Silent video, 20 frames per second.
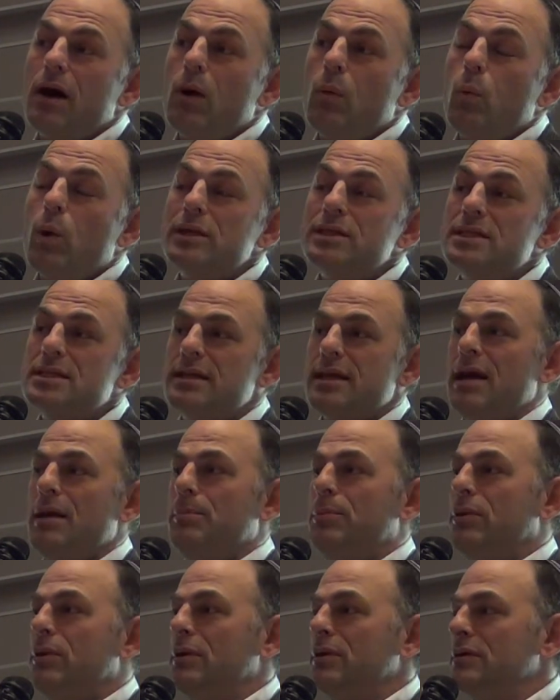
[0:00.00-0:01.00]
one
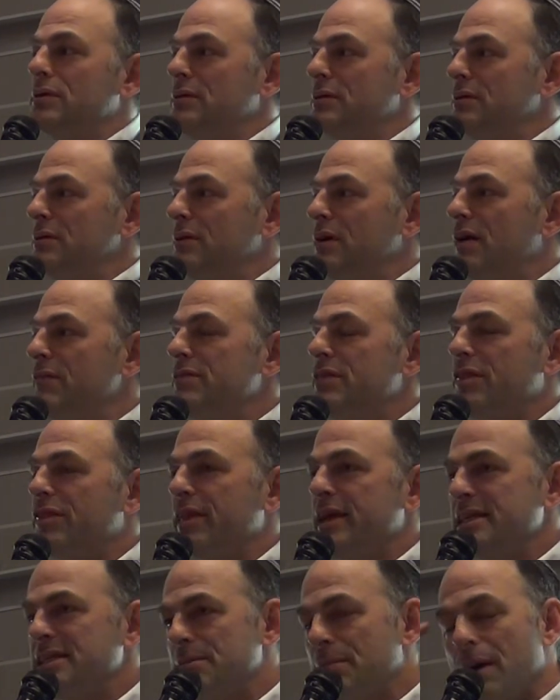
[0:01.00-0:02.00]
sample of the
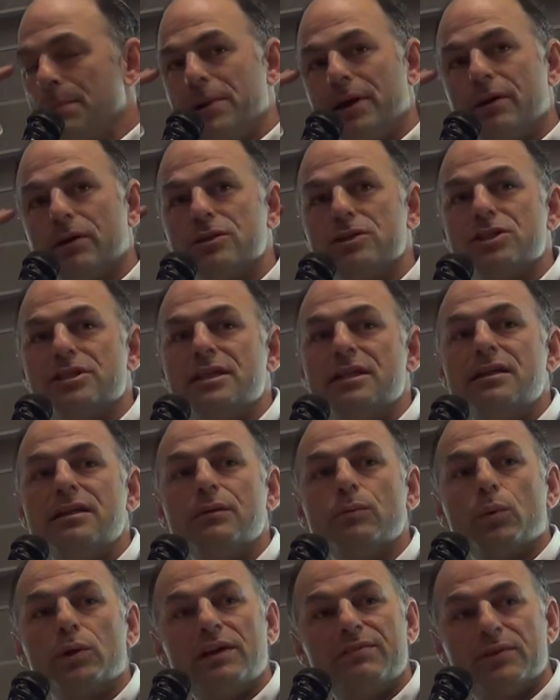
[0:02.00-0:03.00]
things that my parents
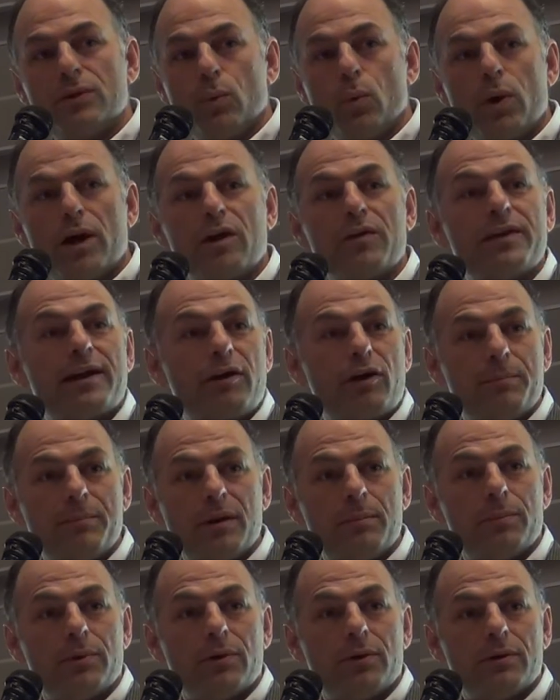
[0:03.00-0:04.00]
weren't even aware that I
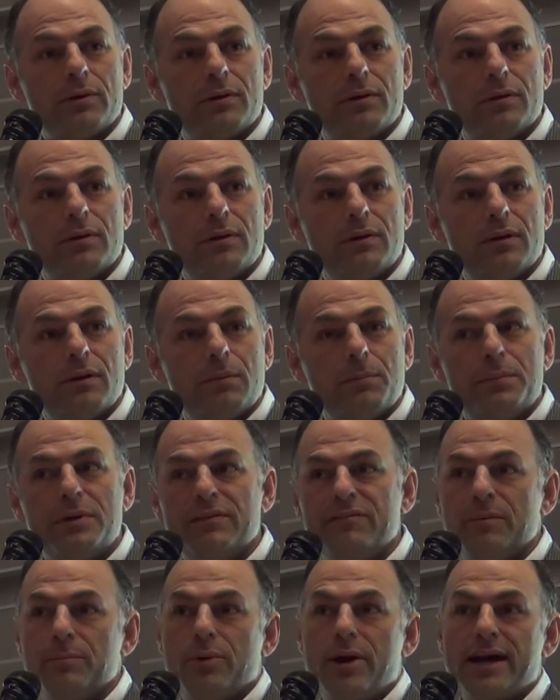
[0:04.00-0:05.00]
remember, but
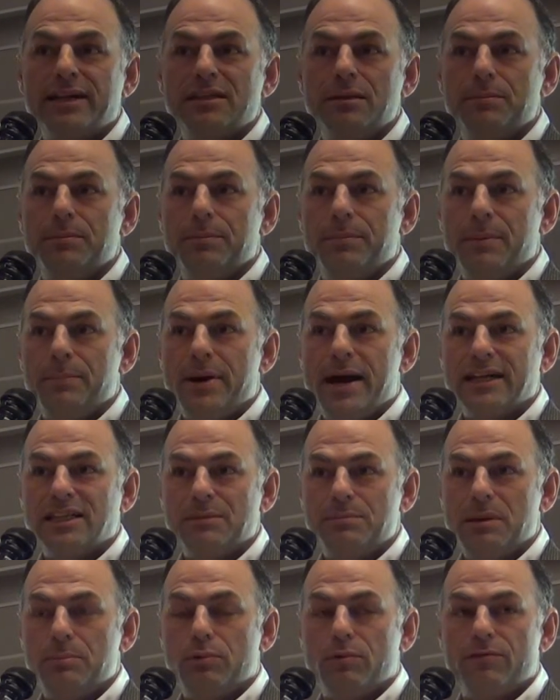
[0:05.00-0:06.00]
have
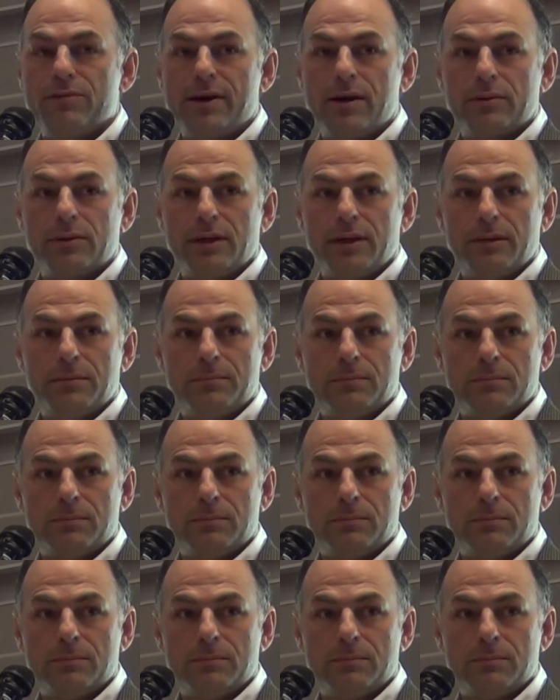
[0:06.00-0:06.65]
impacted me profoundly.